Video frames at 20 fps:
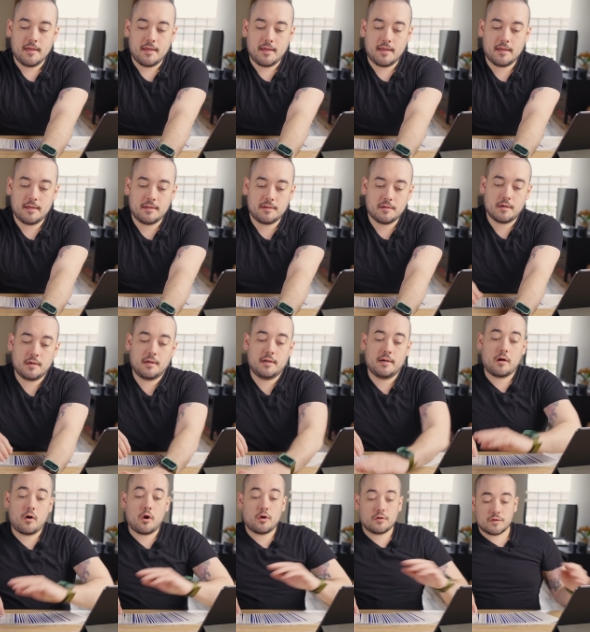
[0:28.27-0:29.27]
And
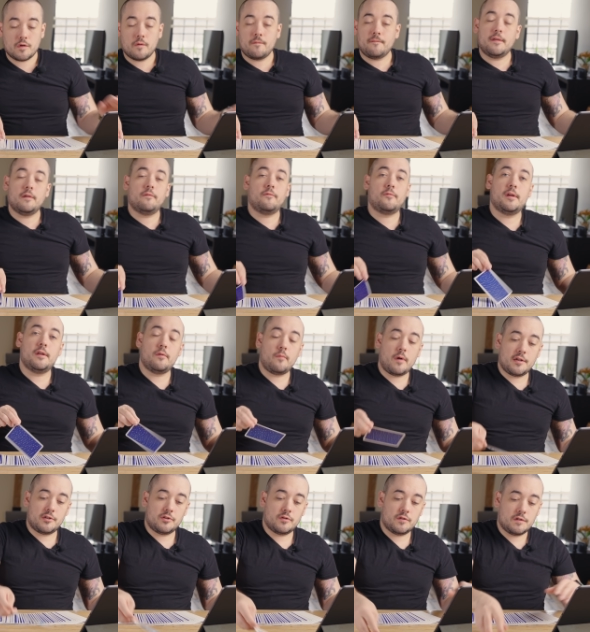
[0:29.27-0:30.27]
uh, also feel free to
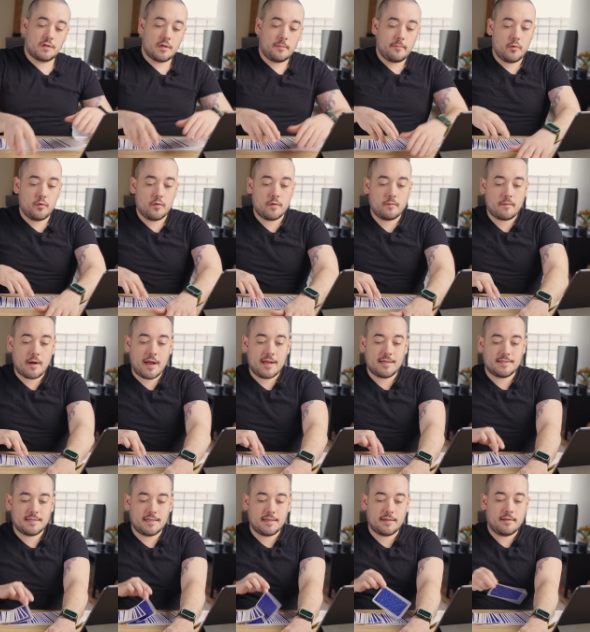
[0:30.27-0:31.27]
watch your sun, moon, and
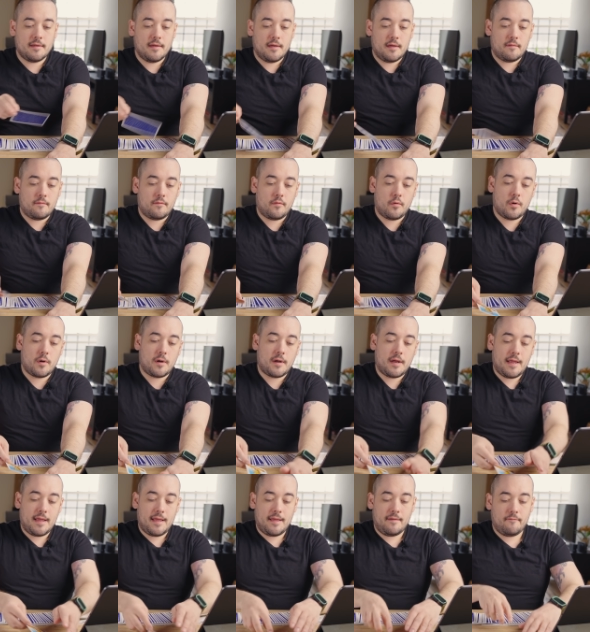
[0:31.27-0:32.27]
rising for
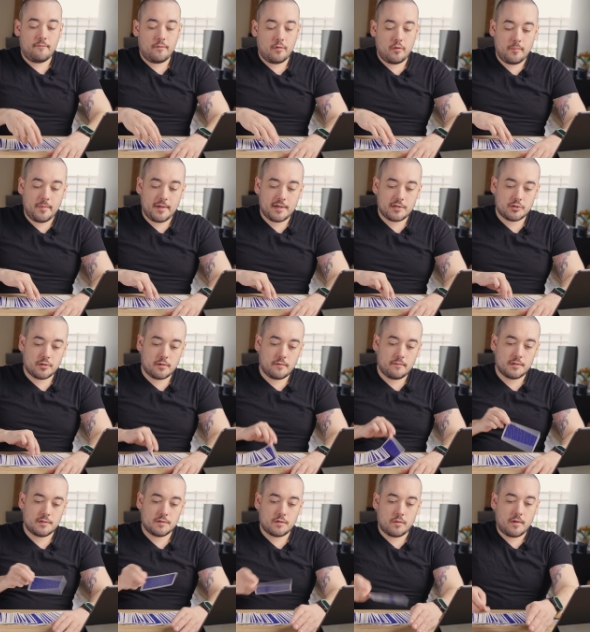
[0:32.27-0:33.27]
a full picture of
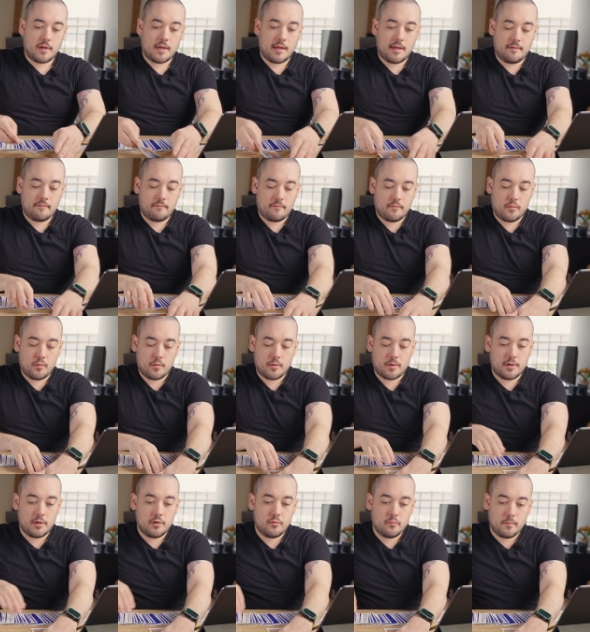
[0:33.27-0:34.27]
what's going on for
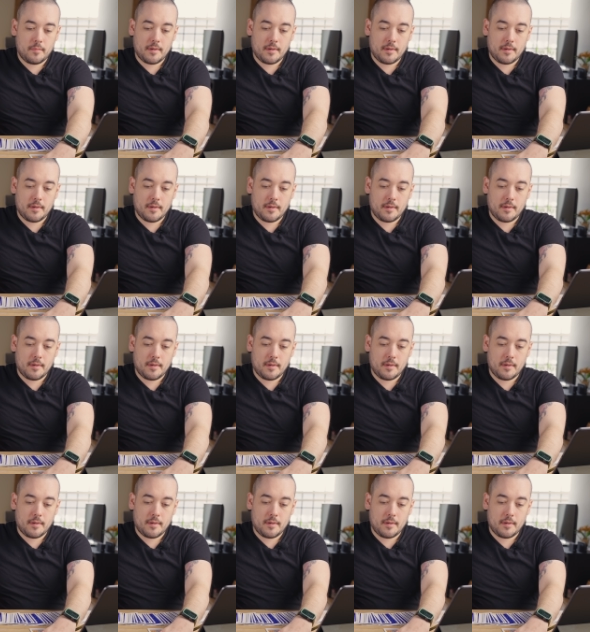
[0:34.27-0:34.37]
you.